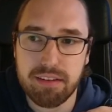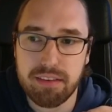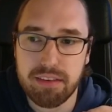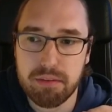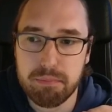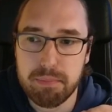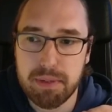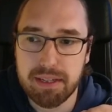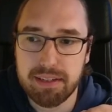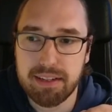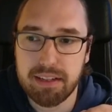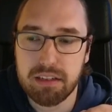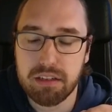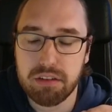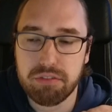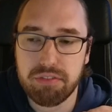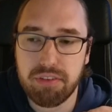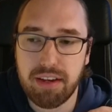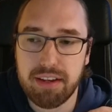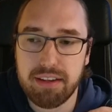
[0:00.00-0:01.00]
the magnetic
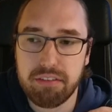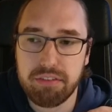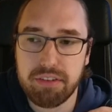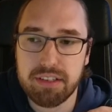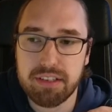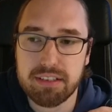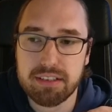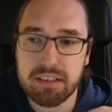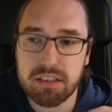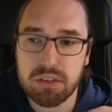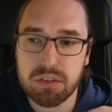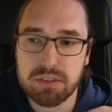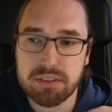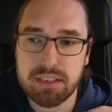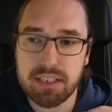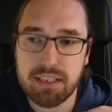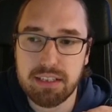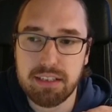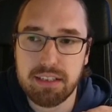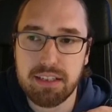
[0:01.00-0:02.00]
field goes
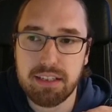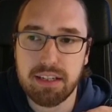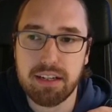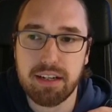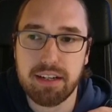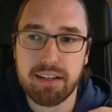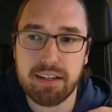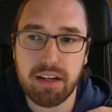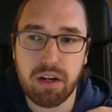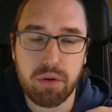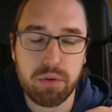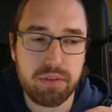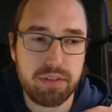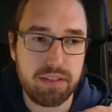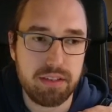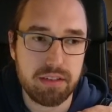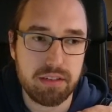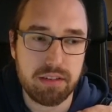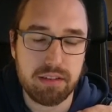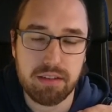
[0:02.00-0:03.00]
in here and out
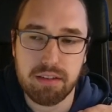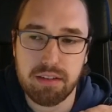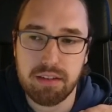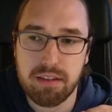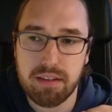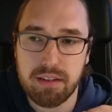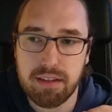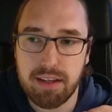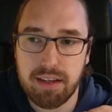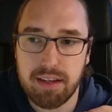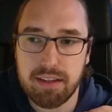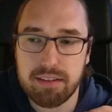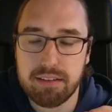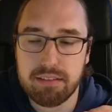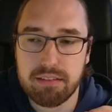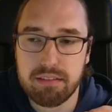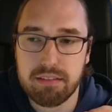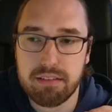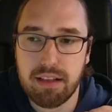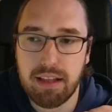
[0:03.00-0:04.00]
here, and
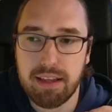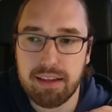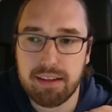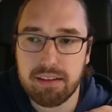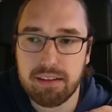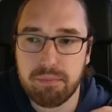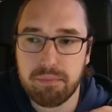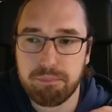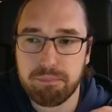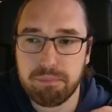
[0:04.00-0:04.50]
like